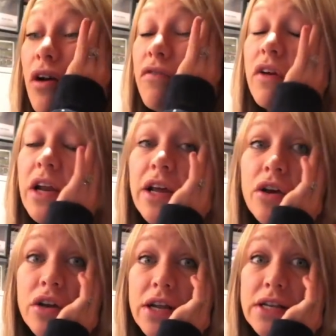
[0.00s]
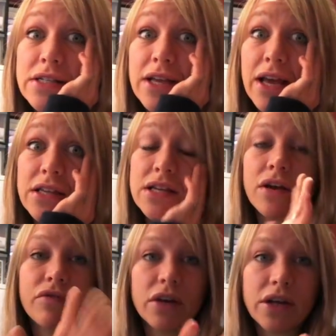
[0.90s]
A really good indicator,
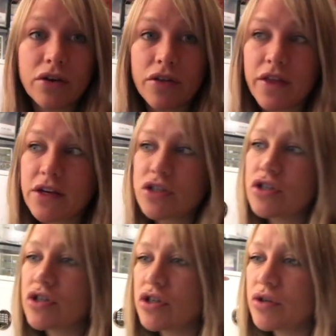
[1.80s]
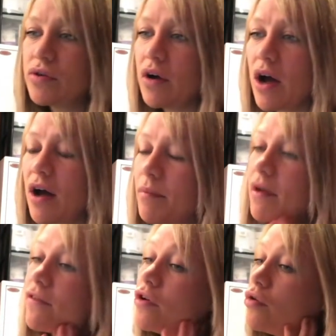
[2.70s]
a really good thing to do
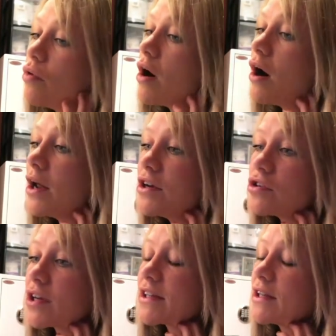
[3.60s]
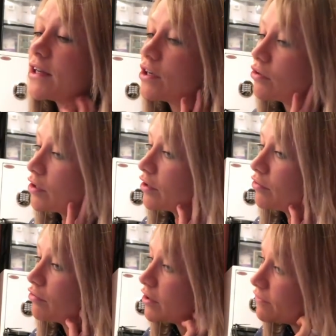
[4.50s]
if you are interested in
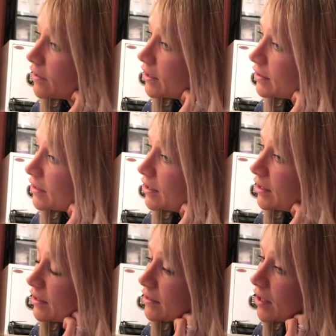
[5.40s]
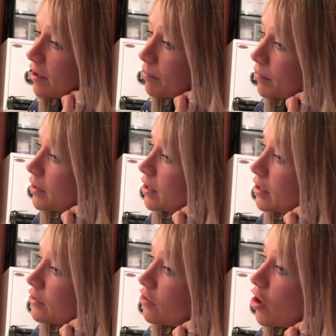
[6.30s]
doing refeeds is
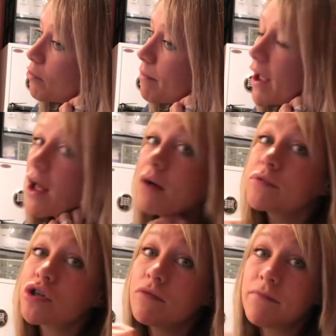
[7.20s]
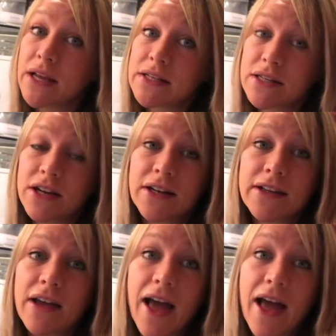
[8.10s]
to go back up to your maintenance